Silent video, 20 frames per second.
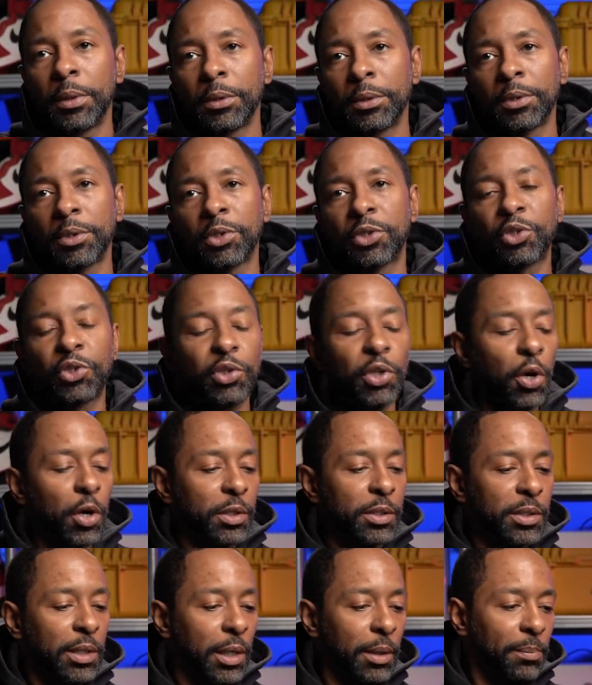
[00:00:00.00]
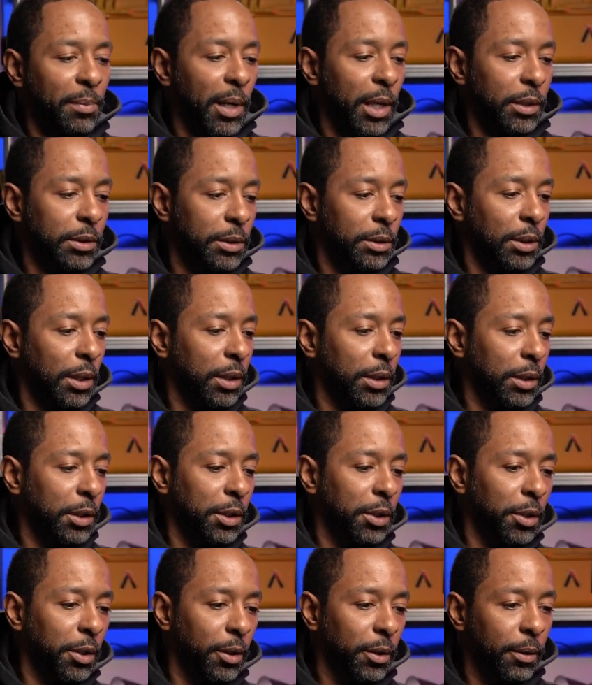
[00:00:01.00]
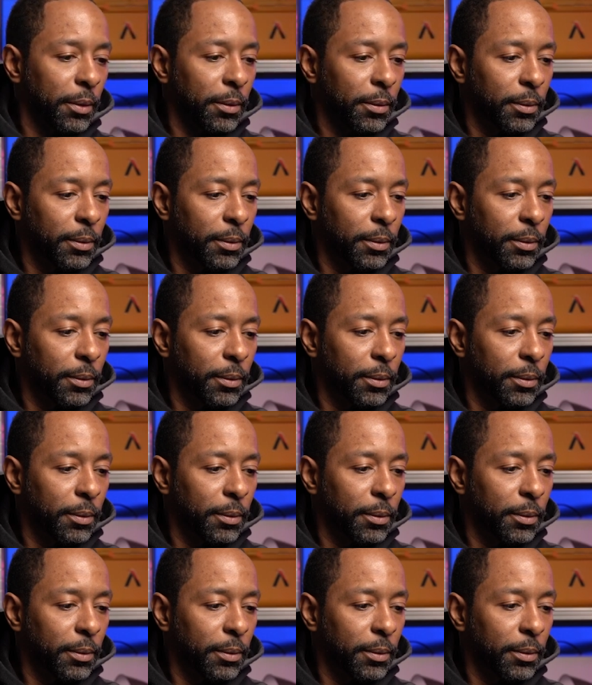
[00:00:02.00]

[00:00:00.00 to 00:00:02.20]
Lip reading: Just toss that box out of here.